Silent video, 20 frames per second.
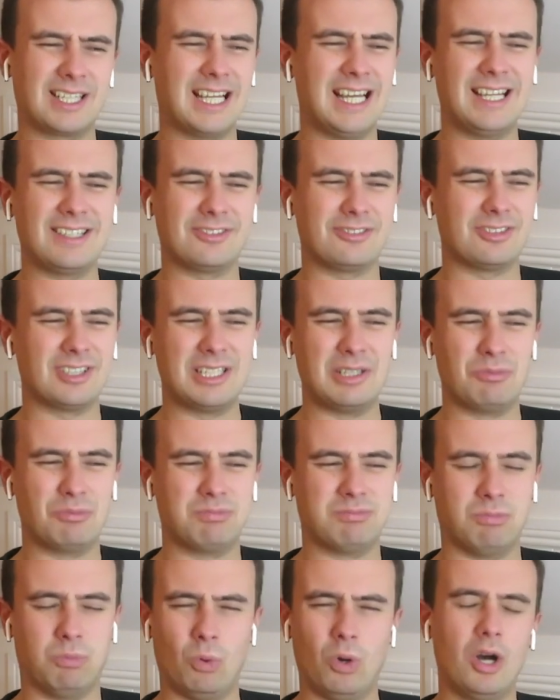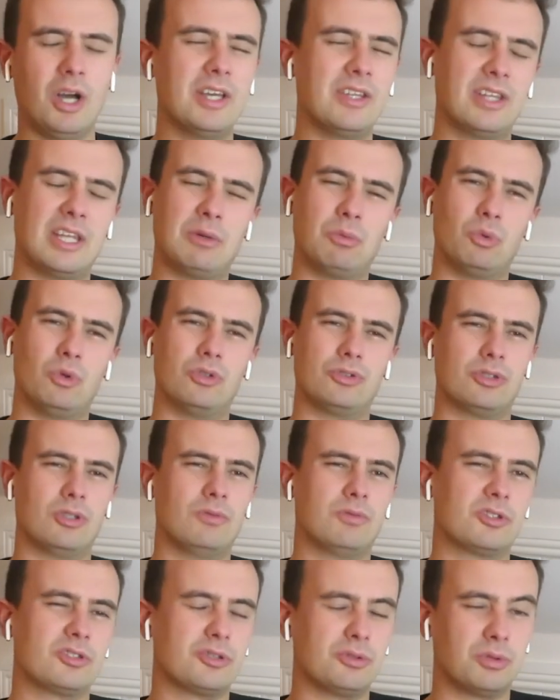I can't see why they would
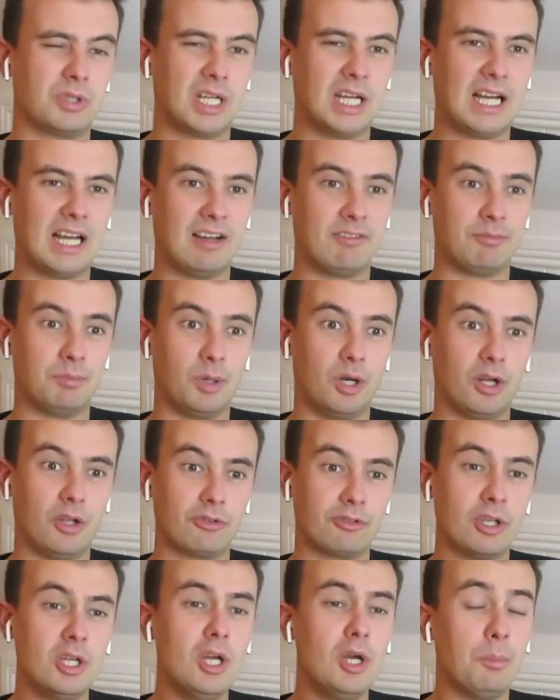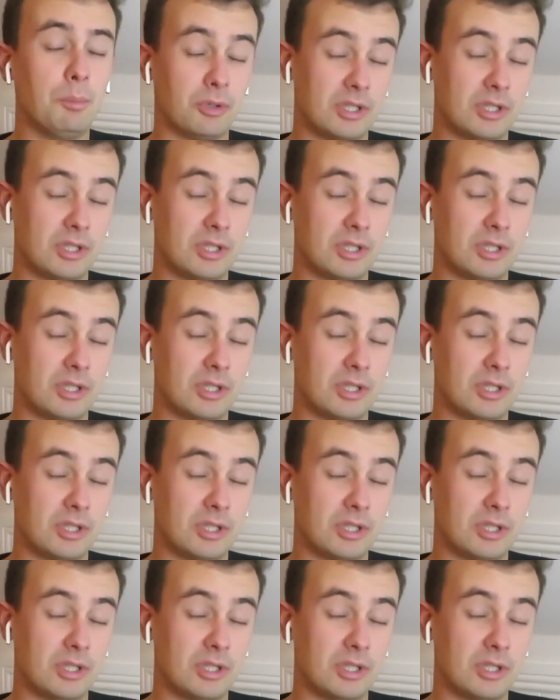over 2.5 miles.